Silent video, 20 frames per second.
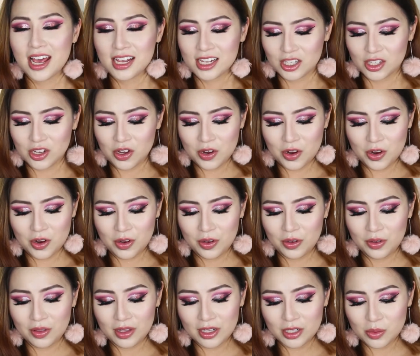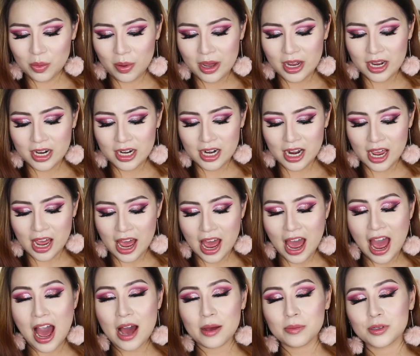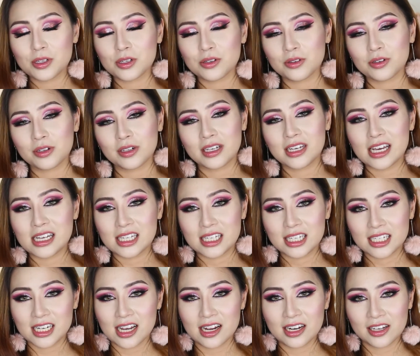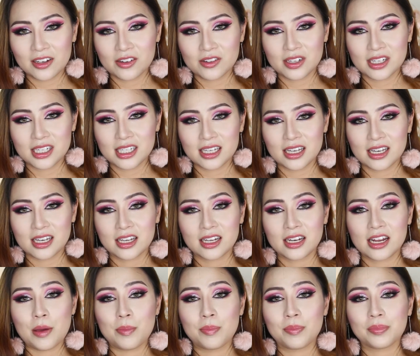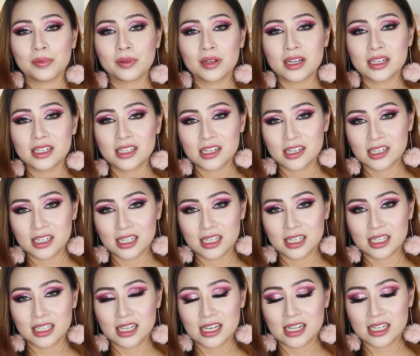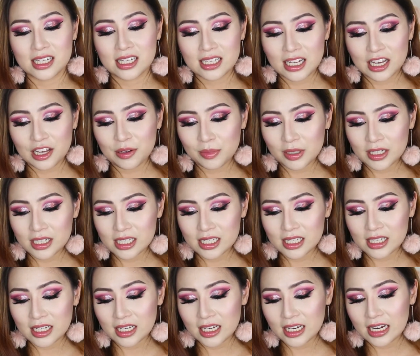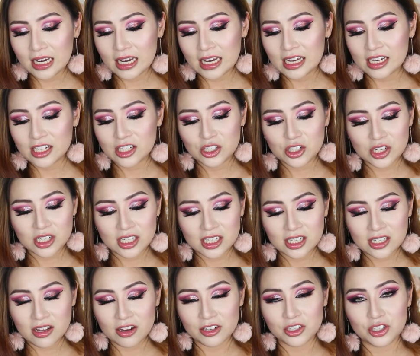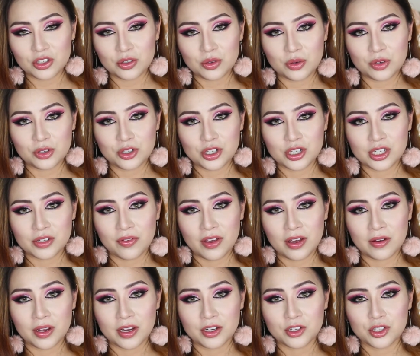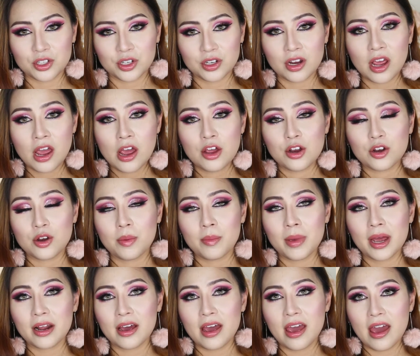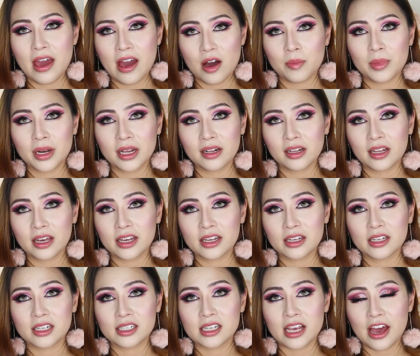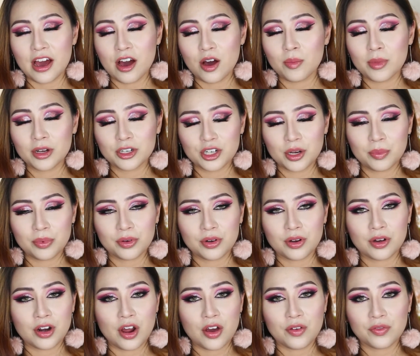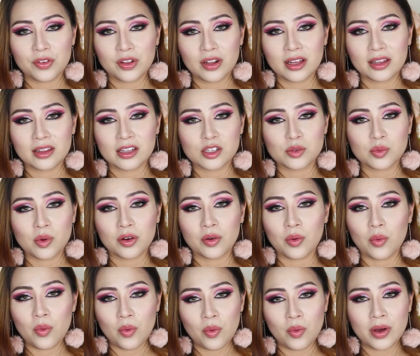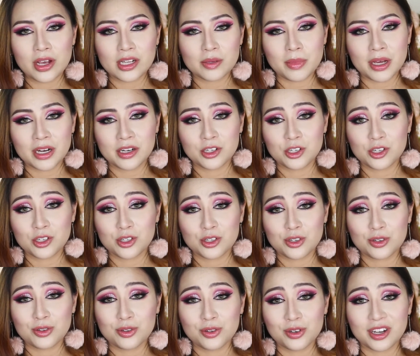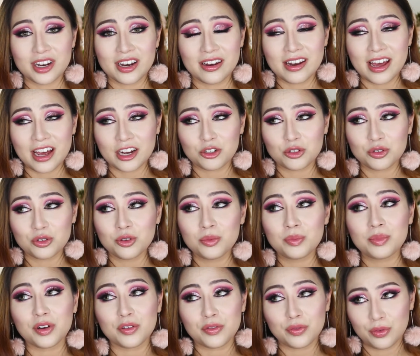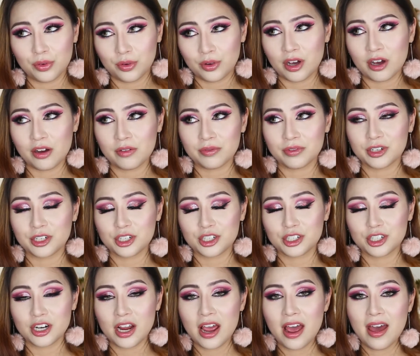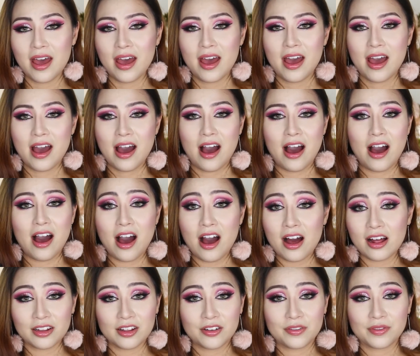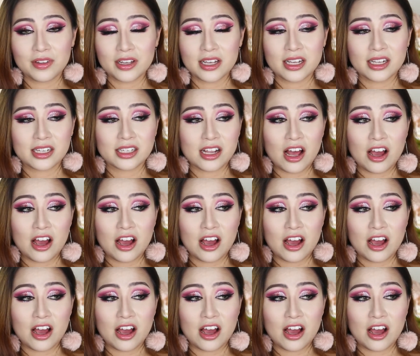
So this one absolutely is stunning on the skin. It blends into the skin seamlessly. It's just such a gorgeous foundation. No matter how many layers, how much I put on, I feel like this one always manages to look natural but full coverage. I love this.